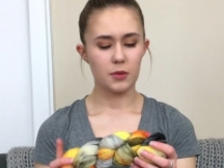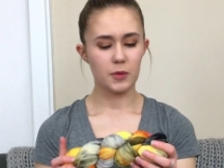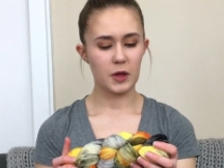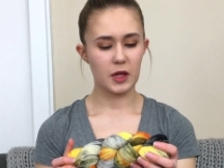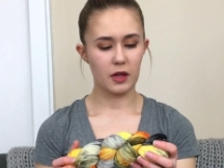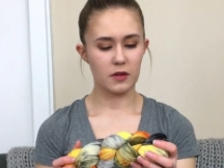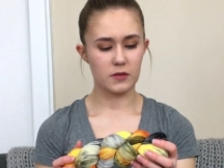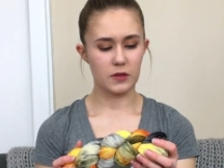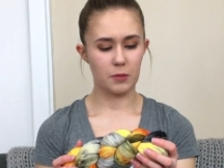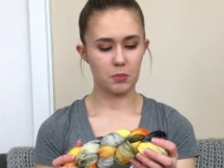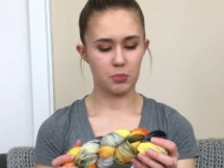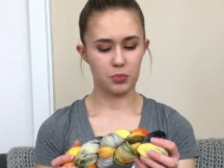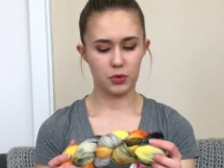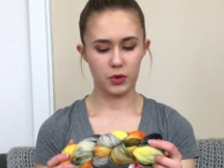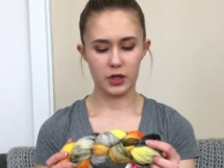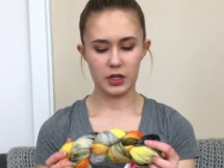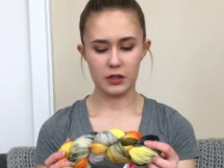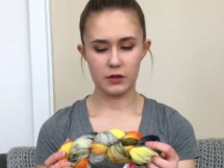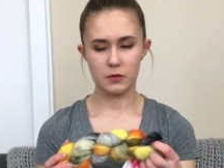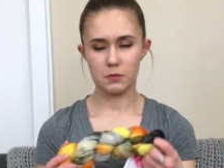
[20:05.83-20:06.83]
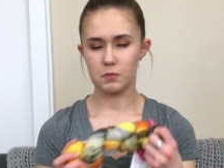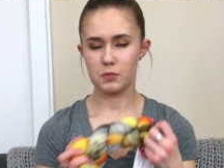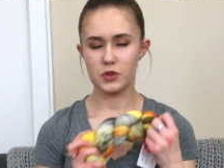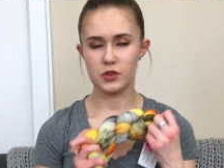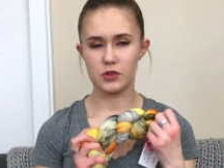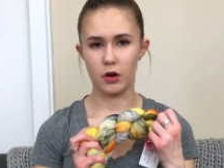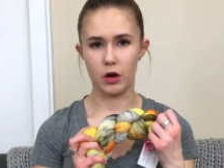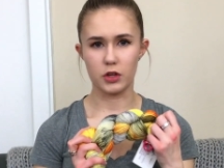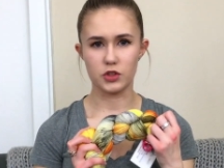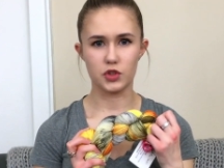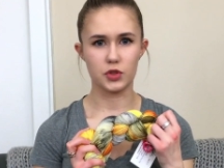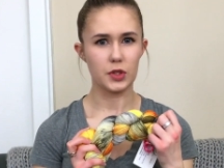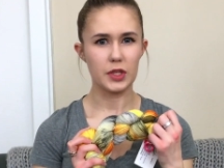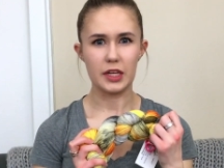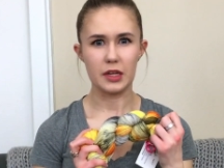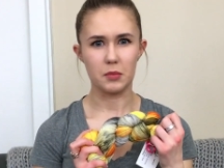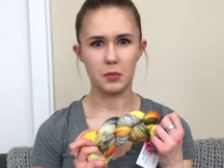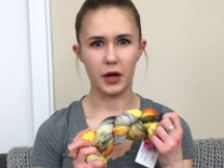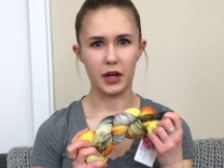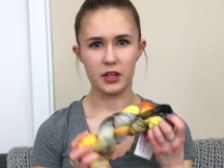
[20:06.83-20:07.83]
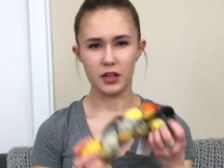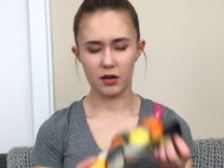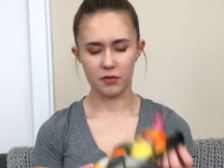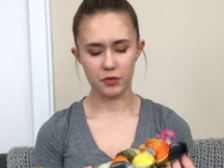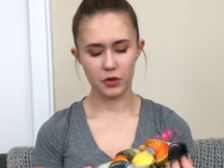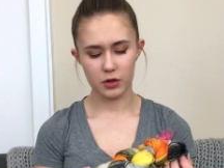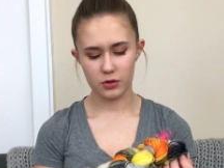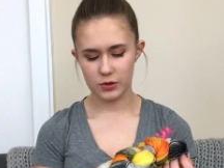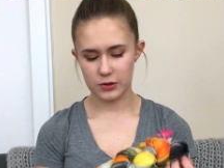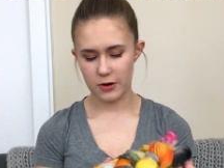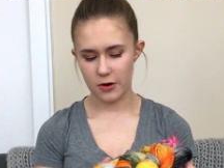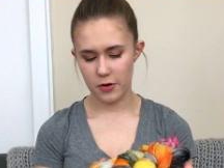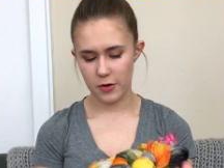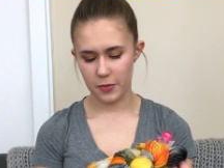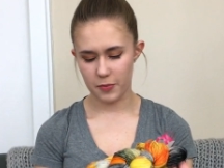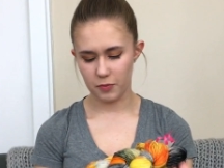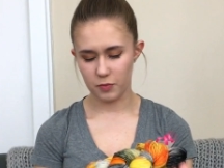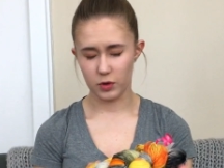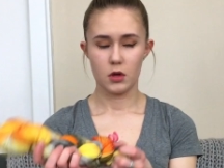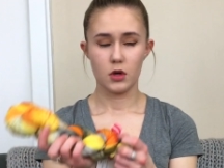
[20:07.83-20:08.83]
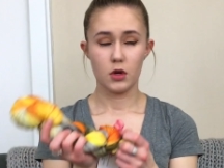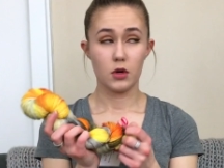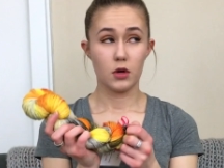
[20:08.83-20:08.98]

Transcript: because I'm pretty staunchly in my comfort zone.